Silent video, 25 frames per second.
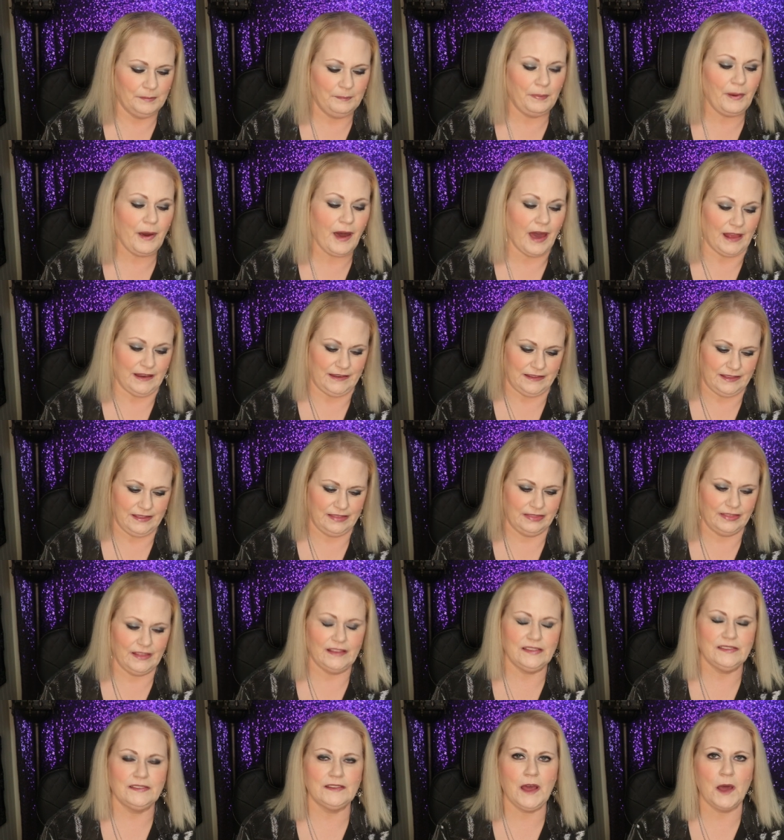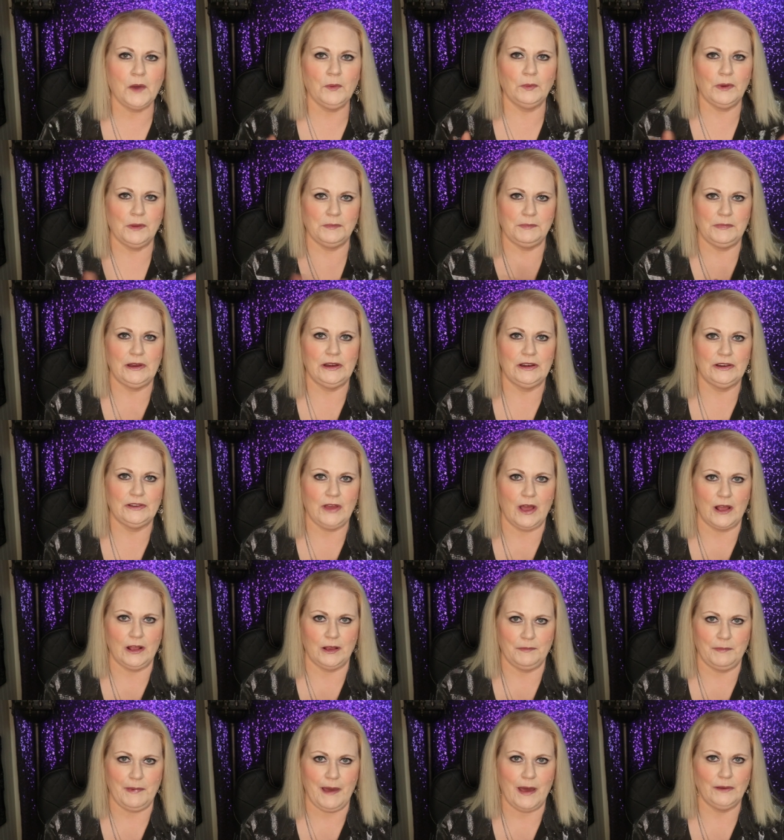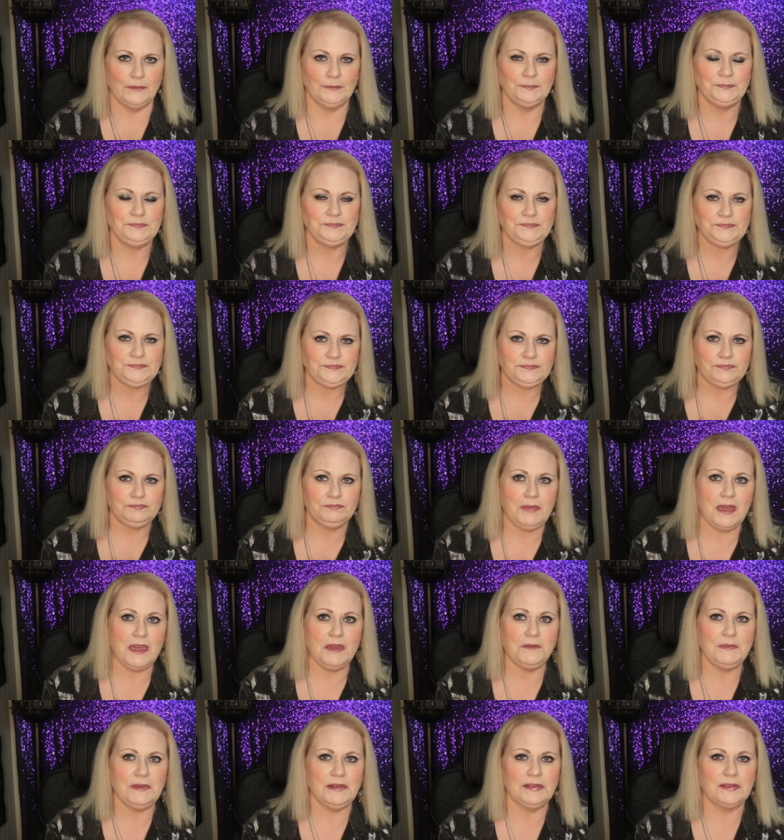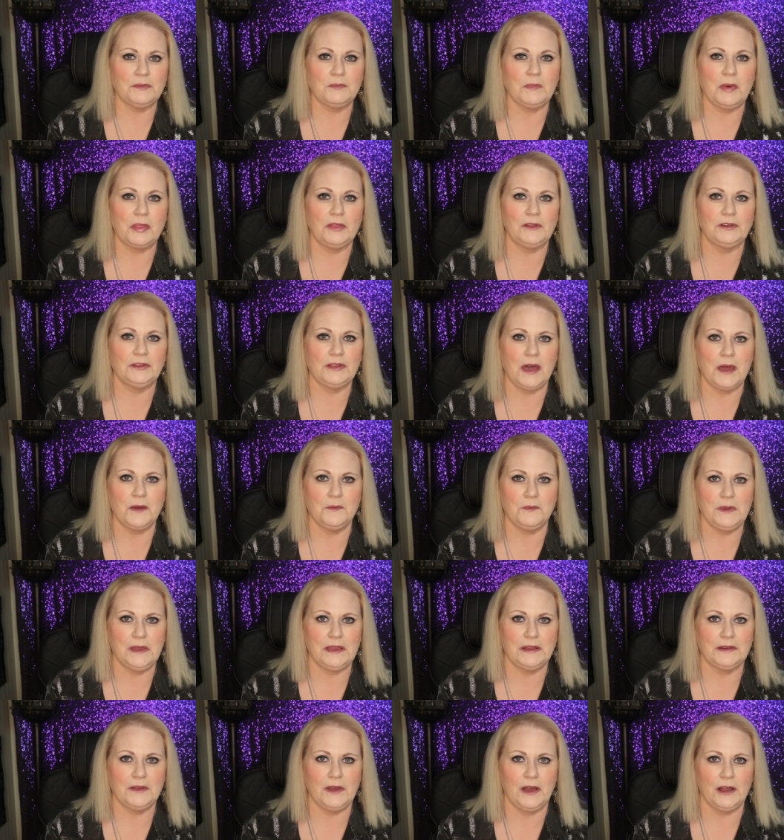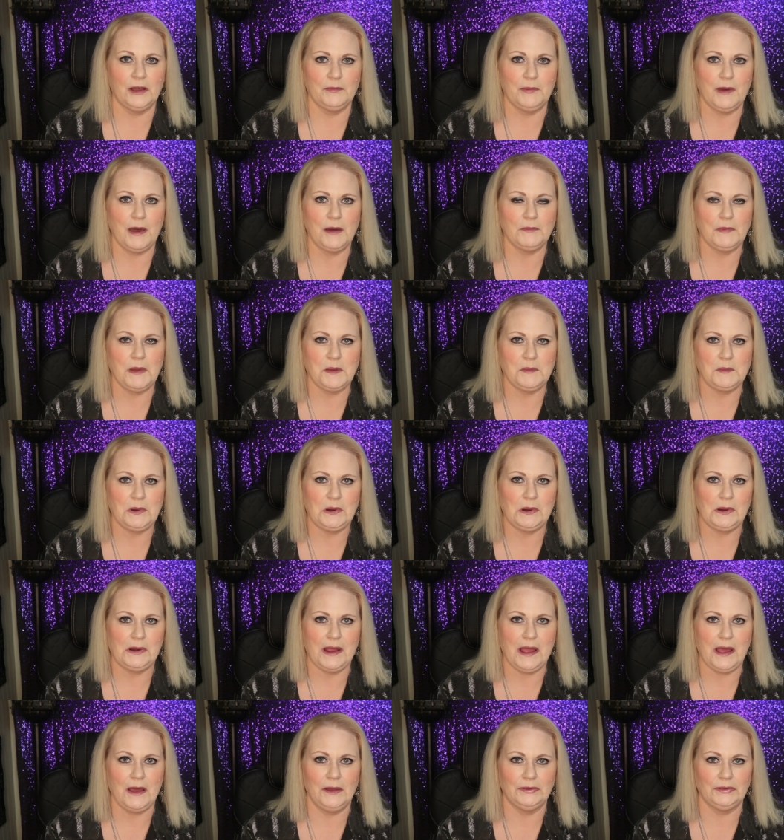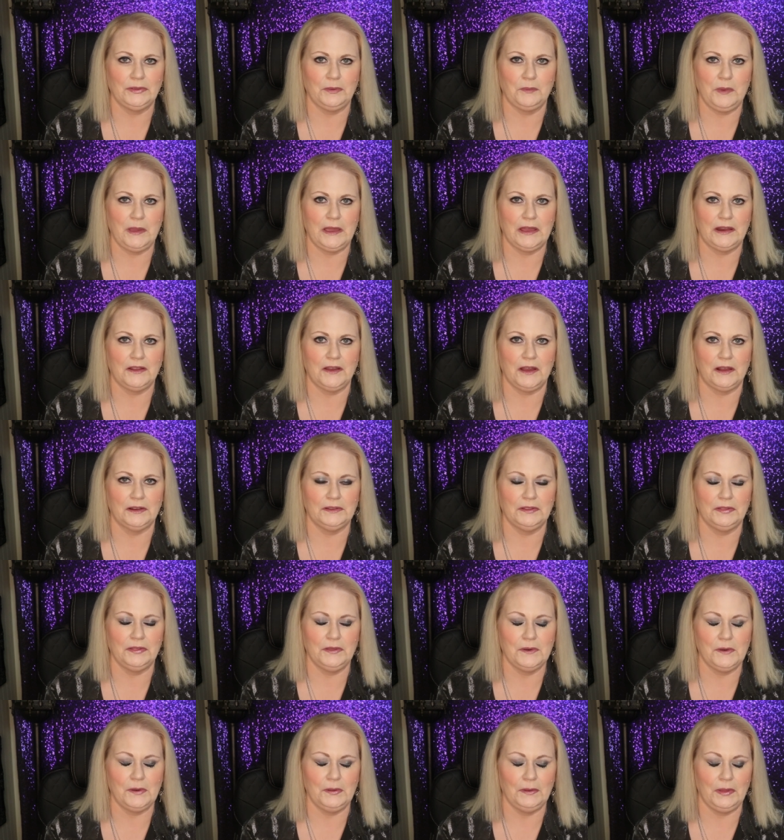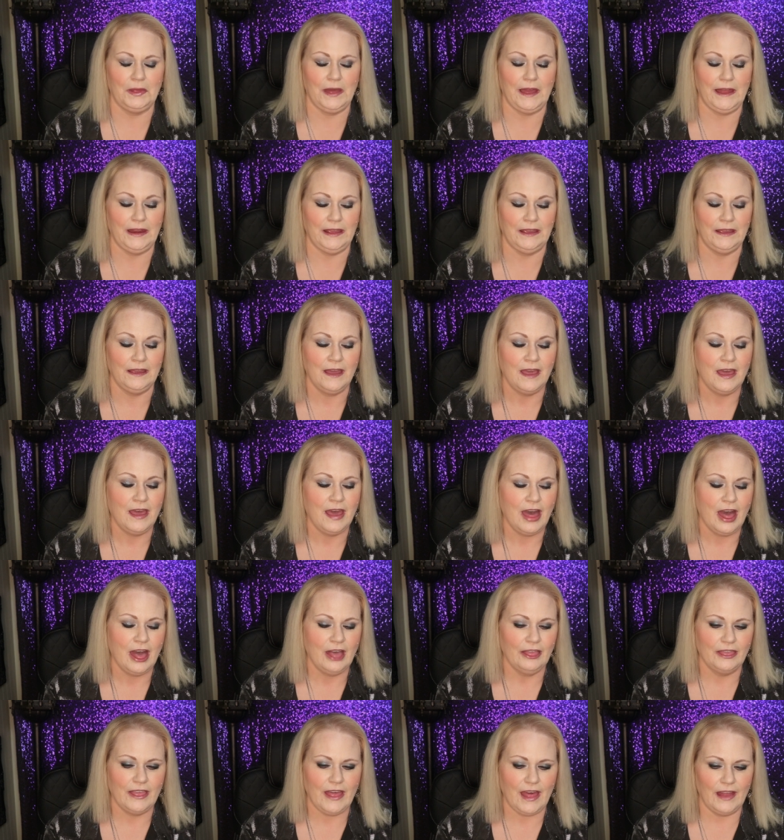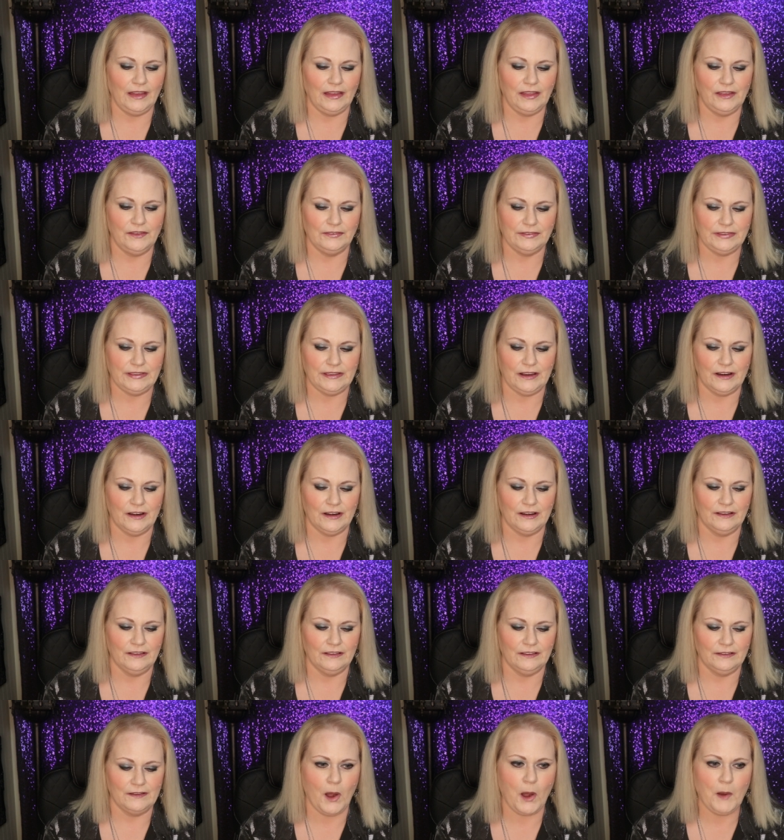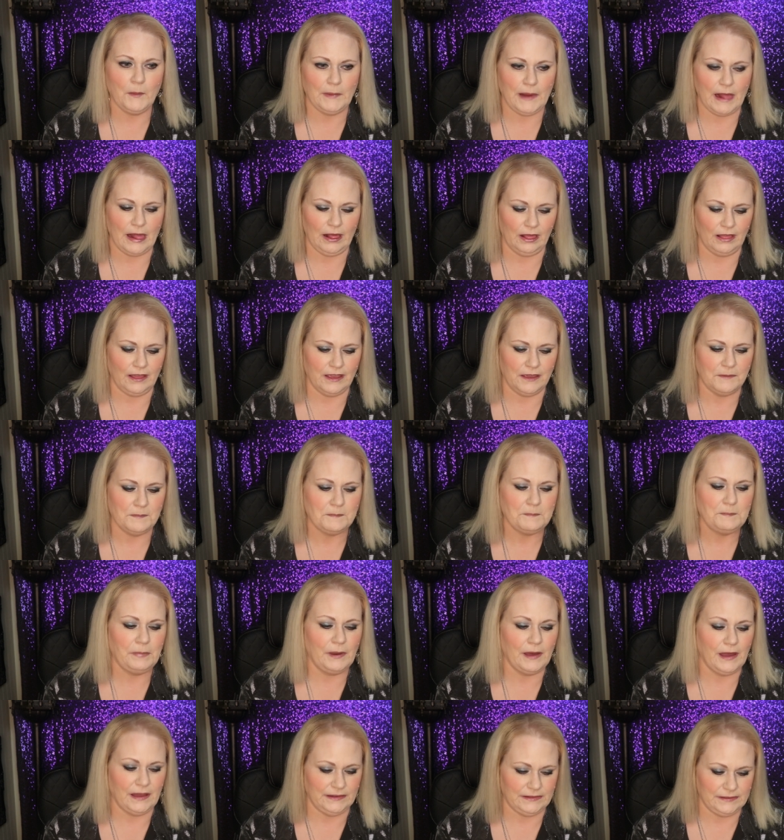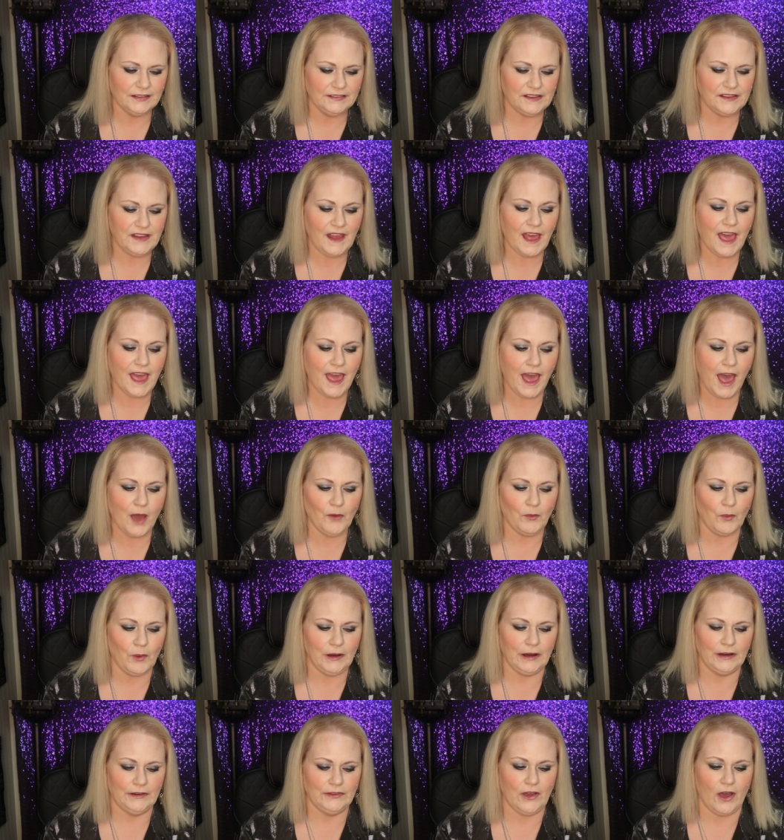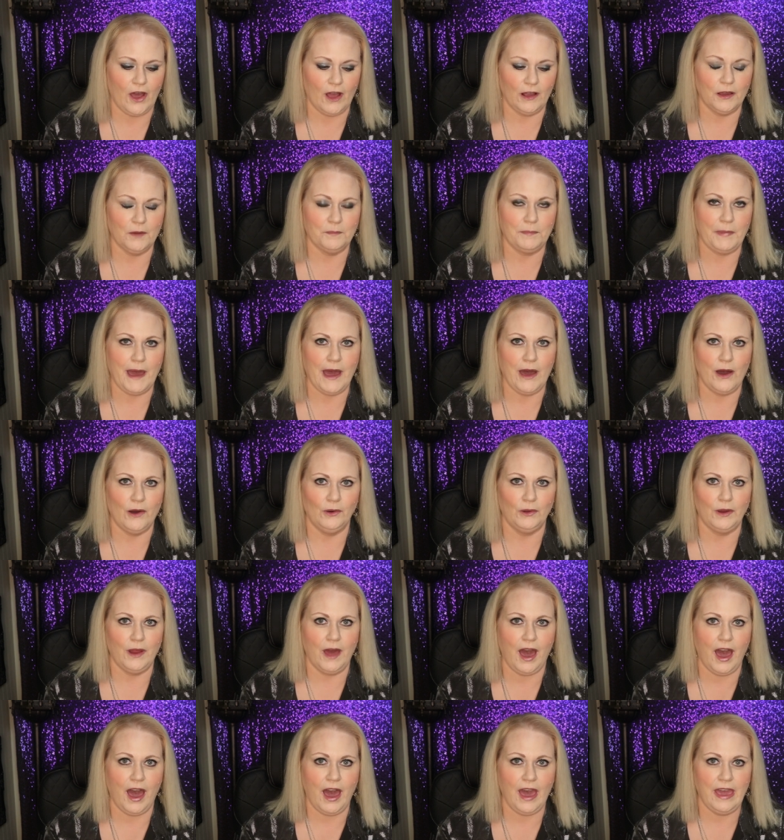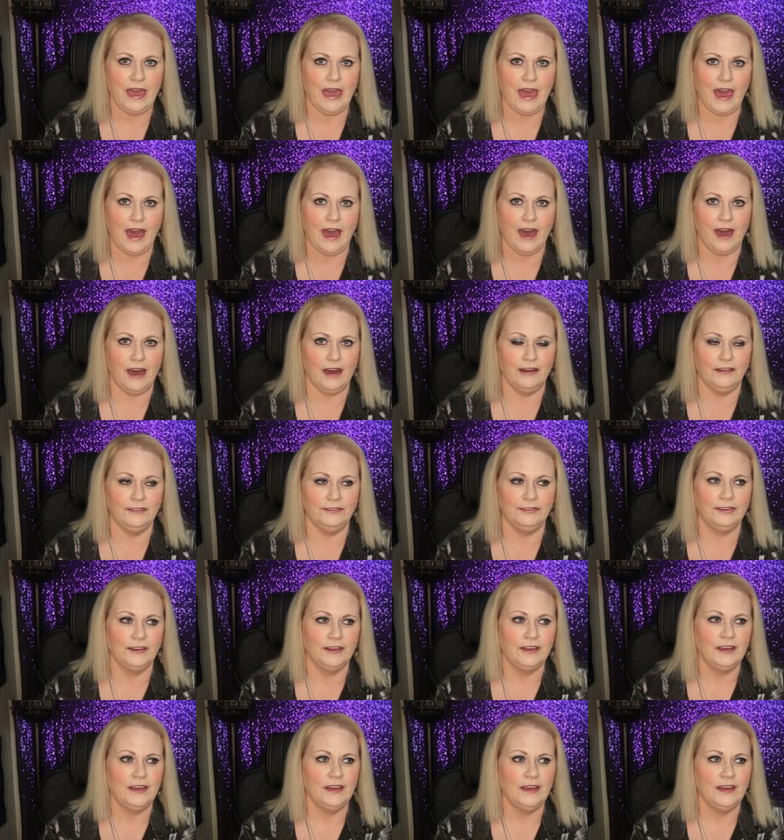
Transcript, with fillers: But that's not what I'm here to talk about. Maybe some other time we can talk about my murder house, and we can talk to the old lady that lives here permanently. But today I want to talk about, I have,